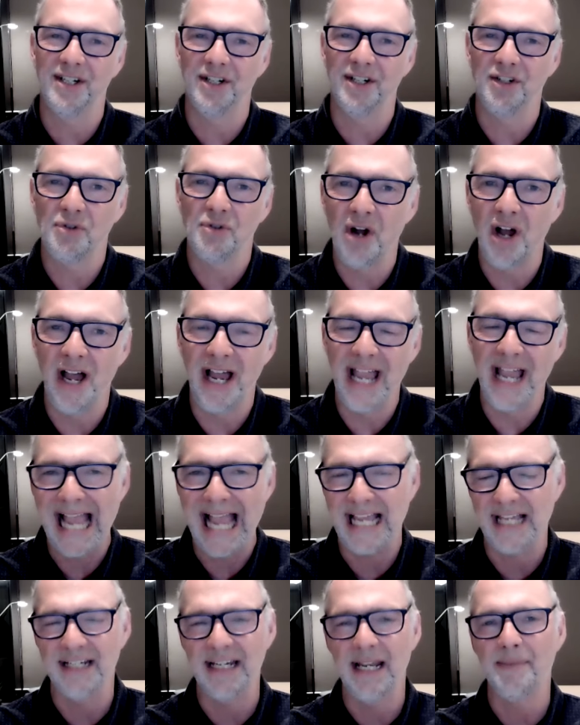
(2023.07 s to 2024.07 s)
a dry
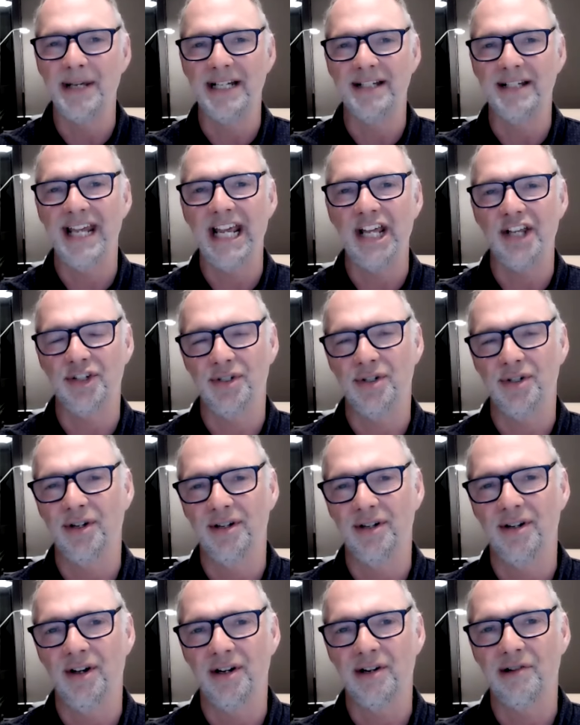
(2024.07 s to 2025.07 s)
academic text
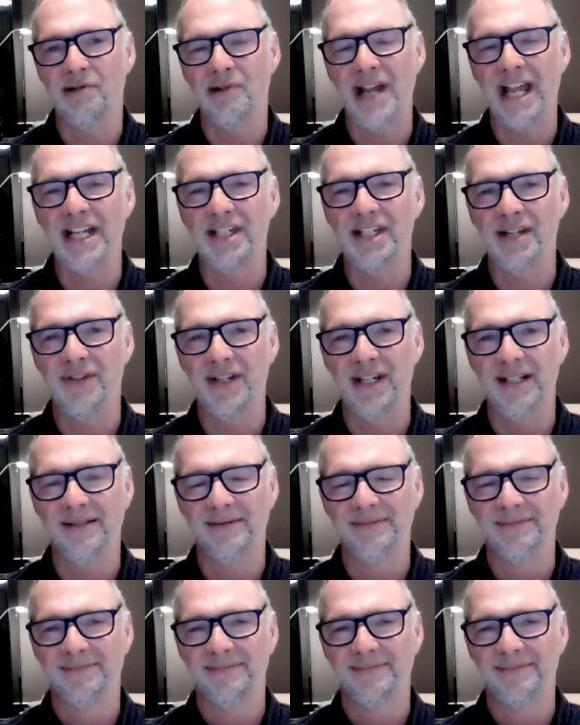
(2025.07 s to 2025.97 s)
on, on creativity.